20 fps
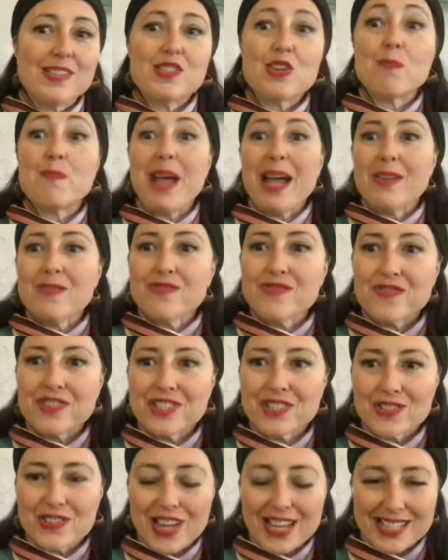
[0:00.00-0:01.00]
so
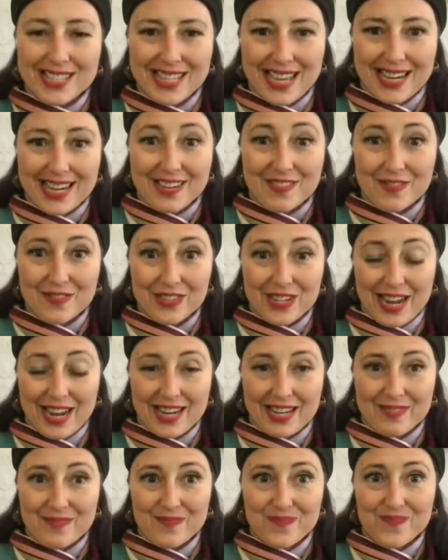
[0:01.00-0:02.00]
boundaries are not set it and
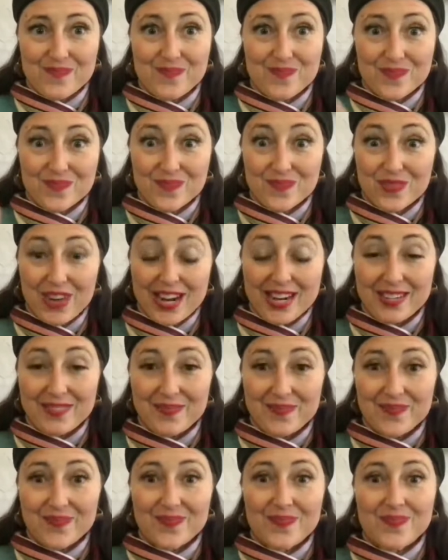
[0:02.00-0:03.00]
forget it, right?